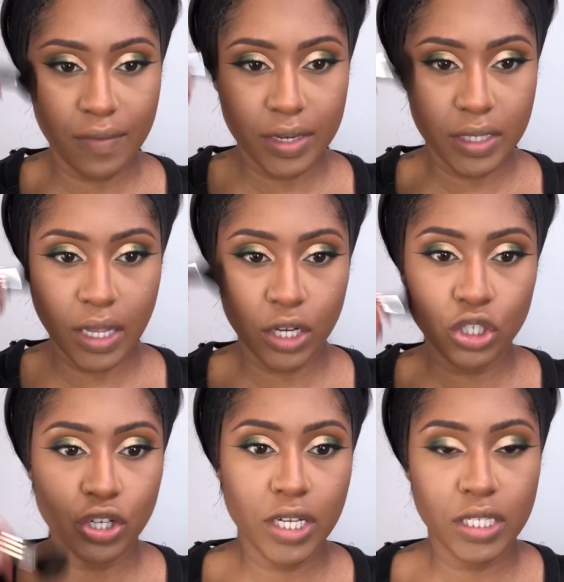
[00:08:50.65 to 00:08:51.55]
as like a
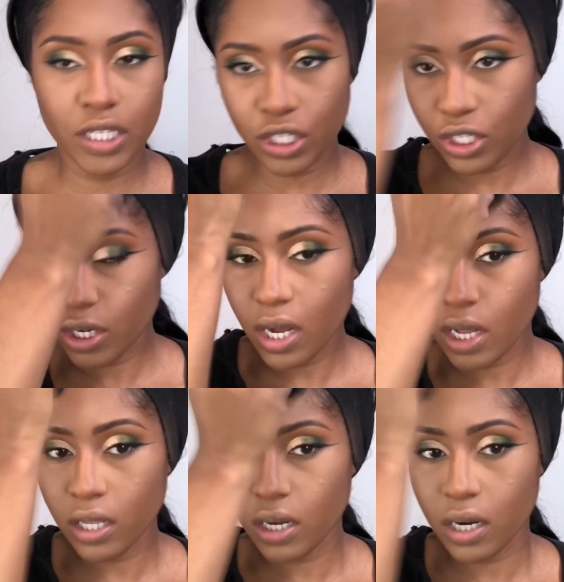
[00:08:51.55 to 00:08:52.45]
transition
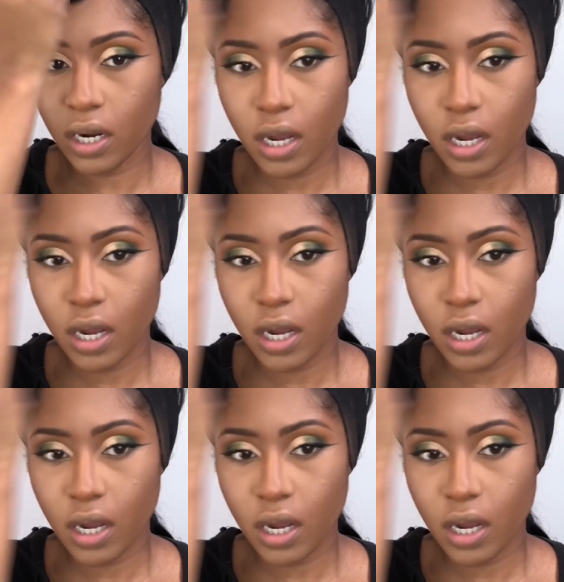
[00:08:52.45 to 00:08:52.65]
color